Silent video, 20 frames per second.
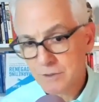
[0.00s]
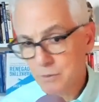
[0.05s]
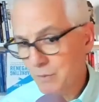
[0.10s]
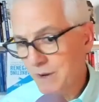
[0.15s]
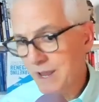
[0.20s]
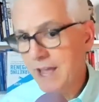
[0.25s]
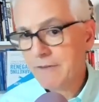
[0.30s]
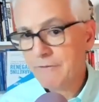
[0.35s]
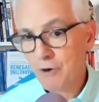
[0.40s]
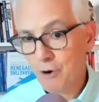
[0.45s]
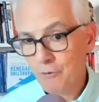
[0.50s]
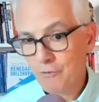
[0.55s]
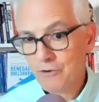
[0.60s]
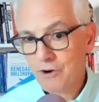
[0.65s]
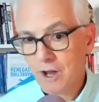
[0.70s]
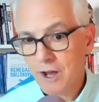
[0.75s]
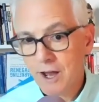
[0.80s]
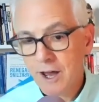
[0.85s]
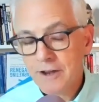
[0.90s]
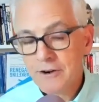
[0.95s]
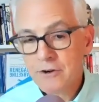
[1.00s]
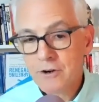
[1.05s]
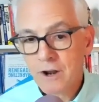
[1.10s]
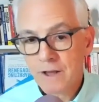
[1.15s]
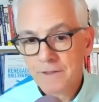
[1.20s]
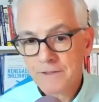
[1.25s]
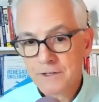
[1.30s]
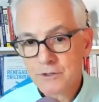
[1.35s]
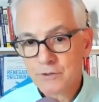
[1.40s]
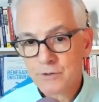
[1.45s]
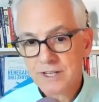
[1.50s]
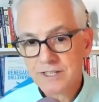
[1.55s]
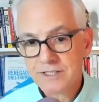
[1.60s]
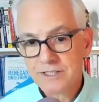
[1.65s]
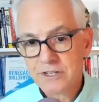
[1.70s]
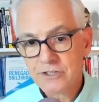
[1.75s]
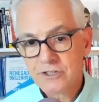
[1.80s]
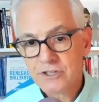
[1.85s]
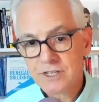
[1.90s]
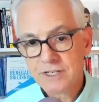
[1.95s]
and we have over one hundred on the
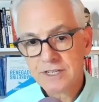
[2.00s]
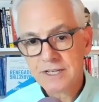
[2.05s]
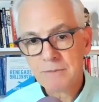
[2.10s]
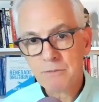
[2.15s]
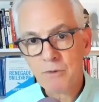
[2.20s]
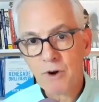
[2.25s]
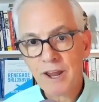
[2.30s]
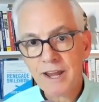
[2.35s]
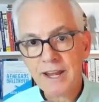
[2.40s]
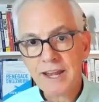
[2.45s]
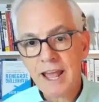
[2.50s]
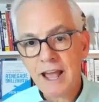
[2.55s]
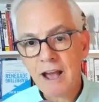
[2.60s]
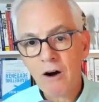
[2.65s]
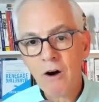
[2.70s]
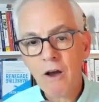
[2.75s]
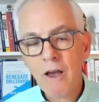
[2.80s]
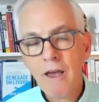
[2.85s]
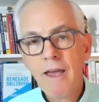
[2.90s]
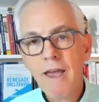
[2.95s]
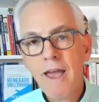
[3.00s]
transition team right now,